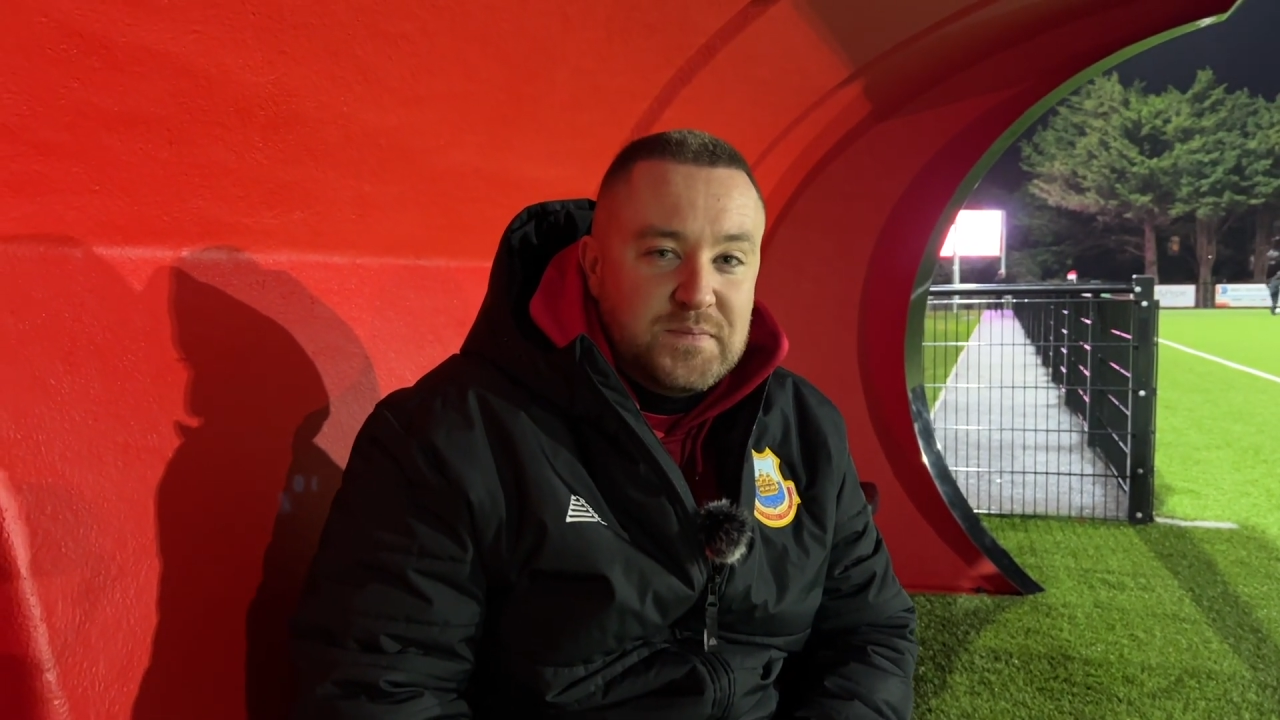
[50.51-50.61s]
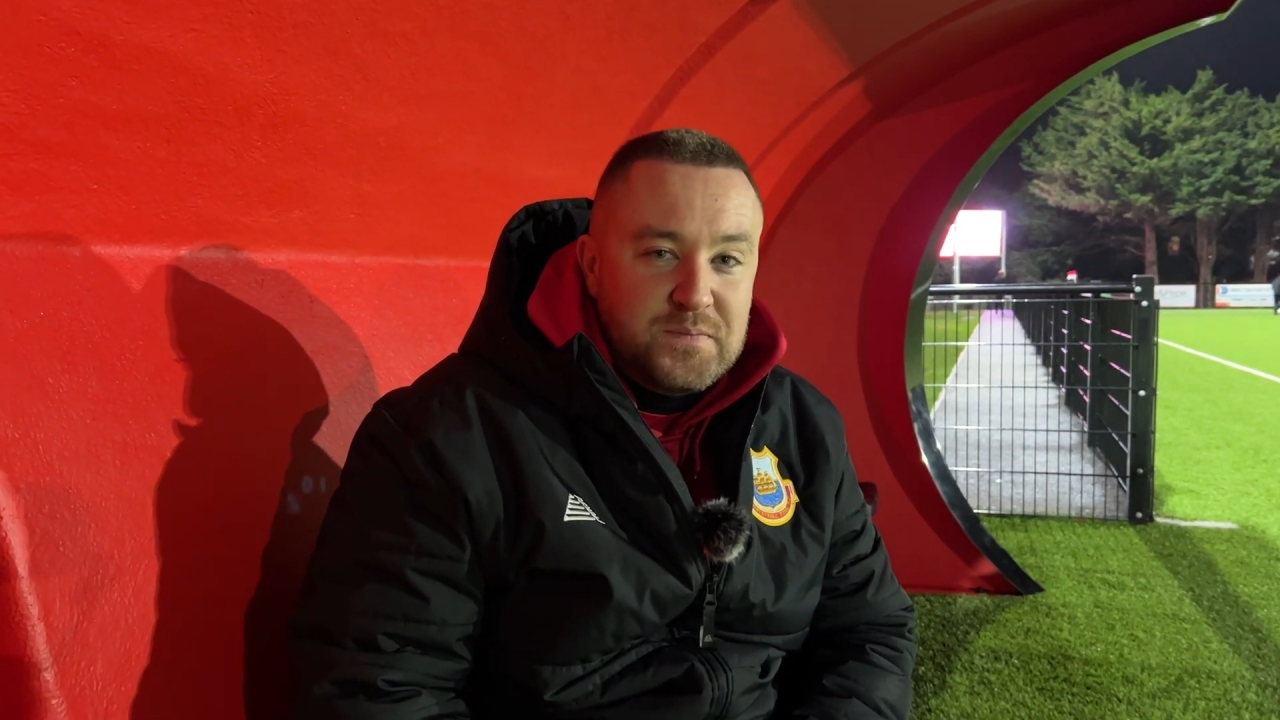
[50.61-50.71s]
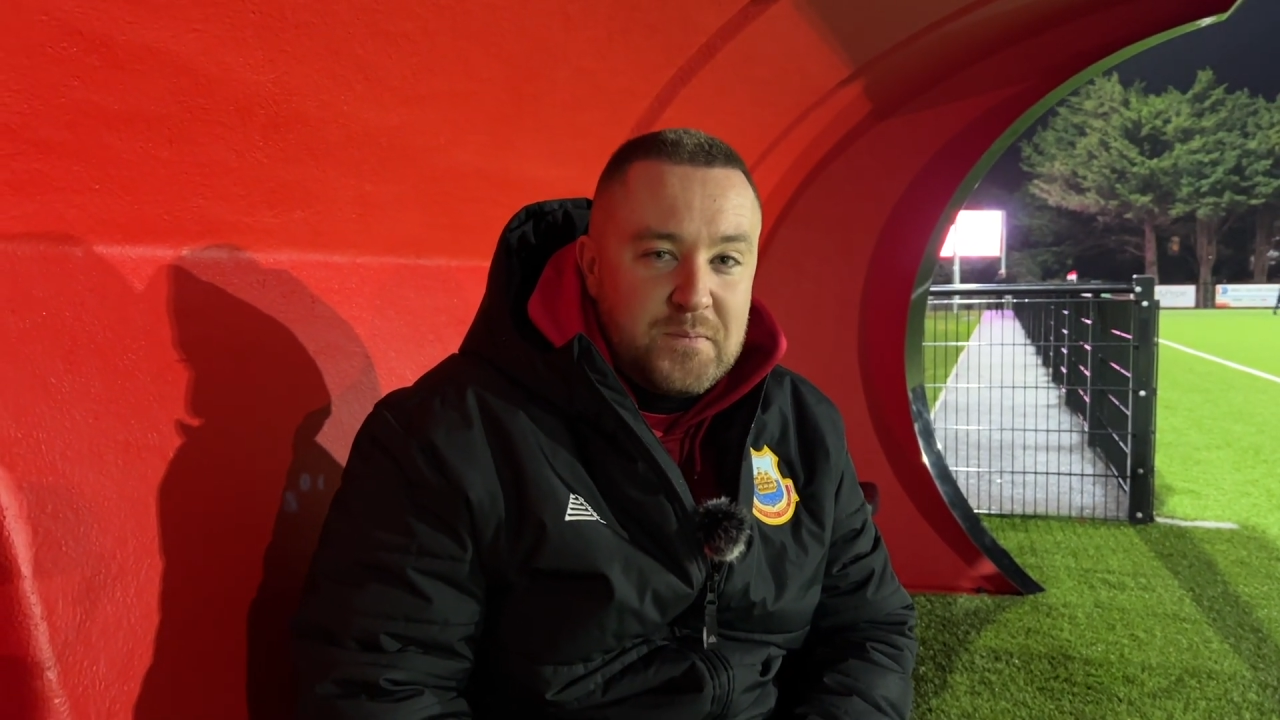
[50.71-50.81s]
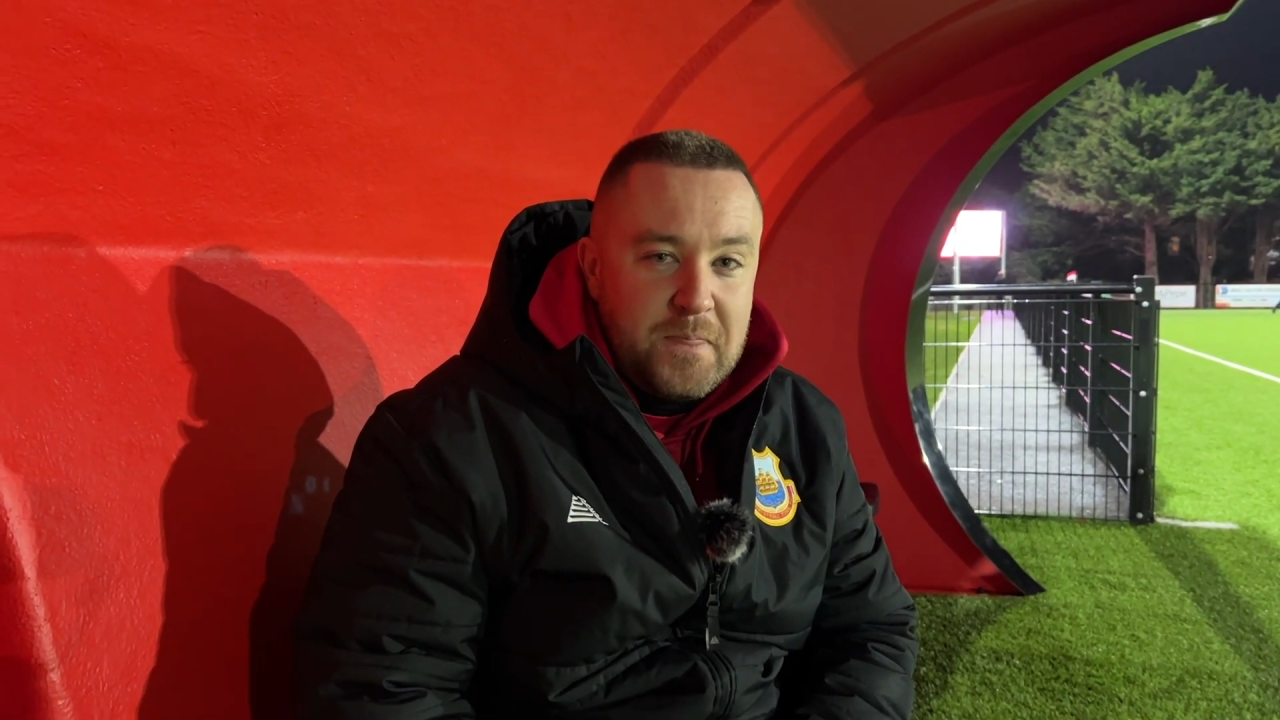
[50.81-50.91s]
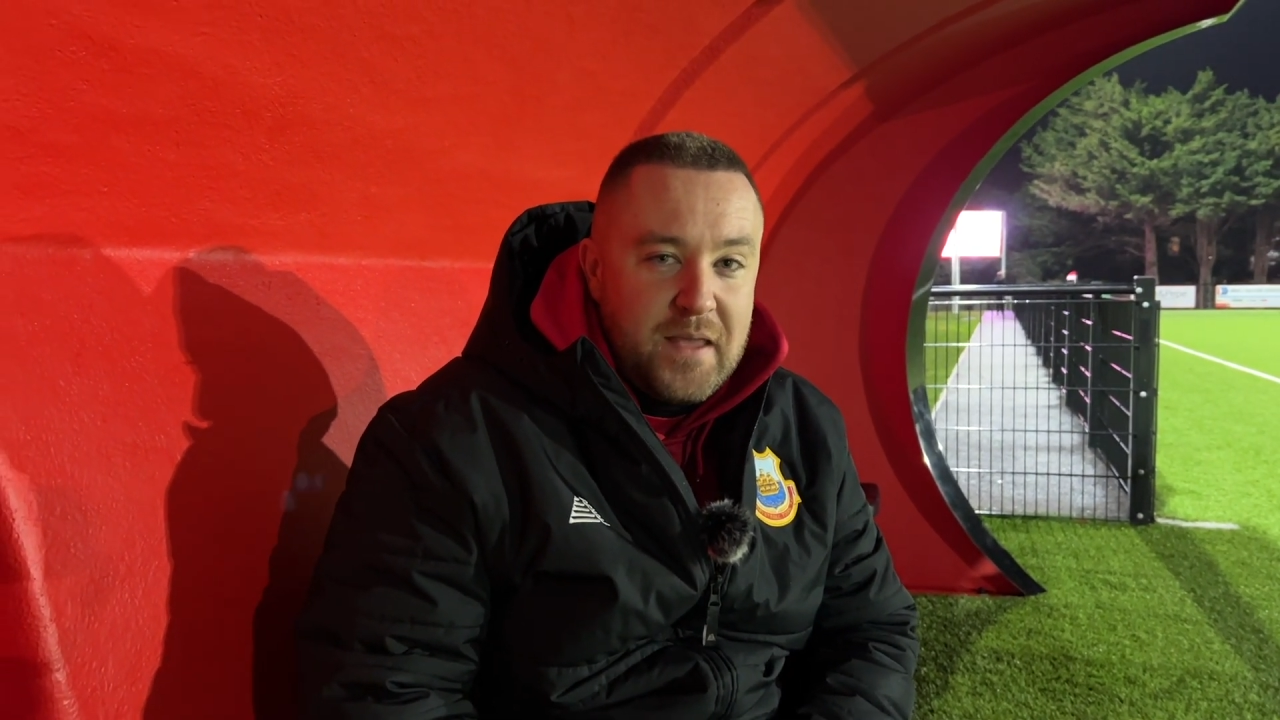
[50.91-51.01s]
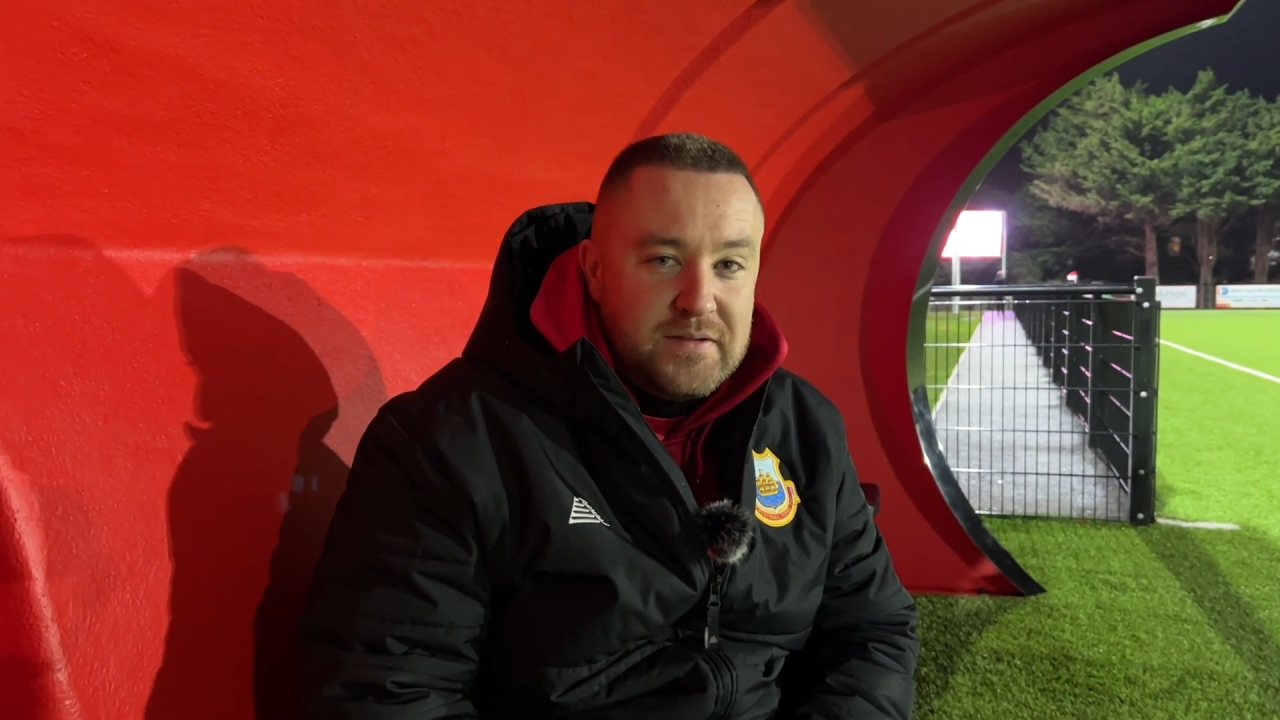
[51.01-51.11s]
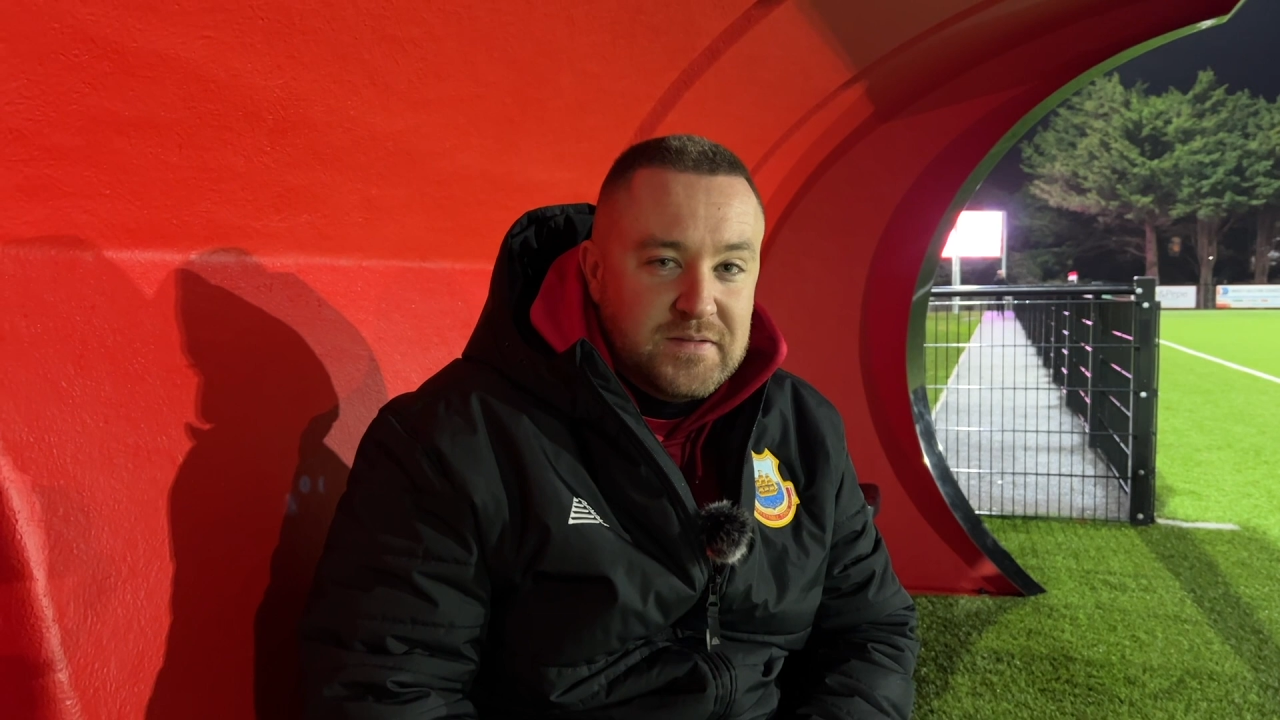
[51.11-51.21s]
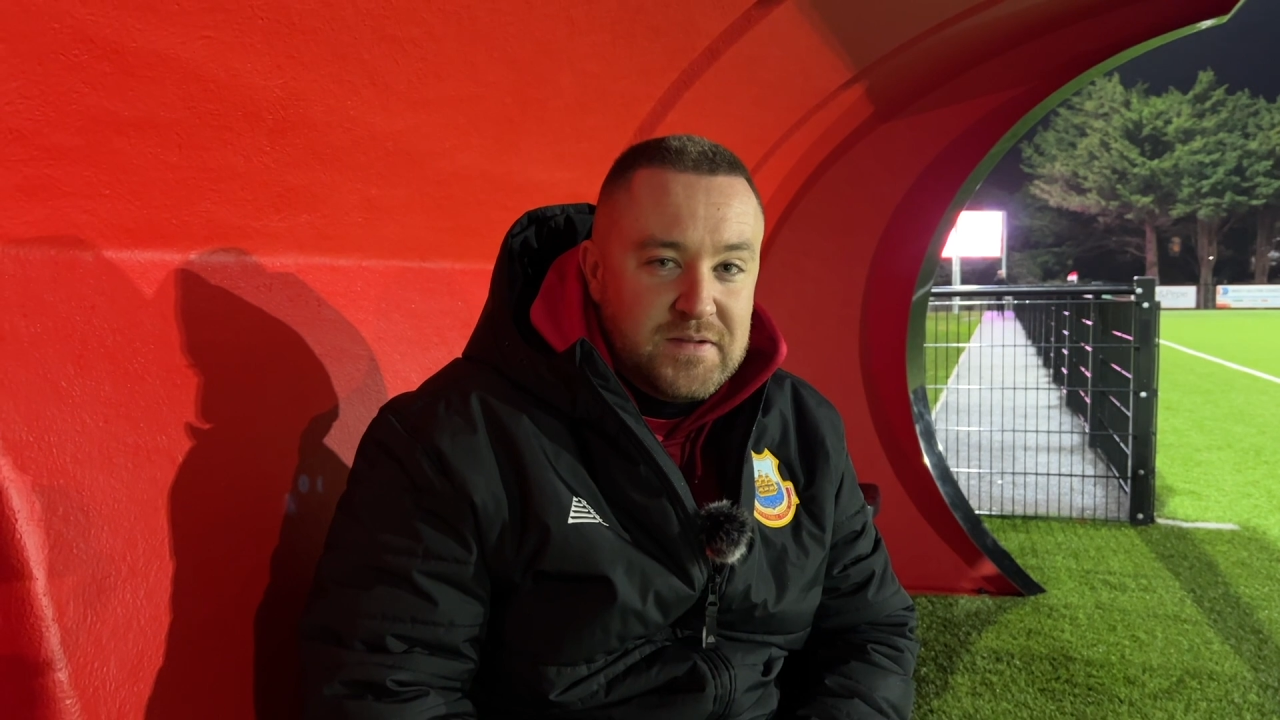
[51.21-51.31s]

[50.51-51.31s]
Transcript: now on Tuesday,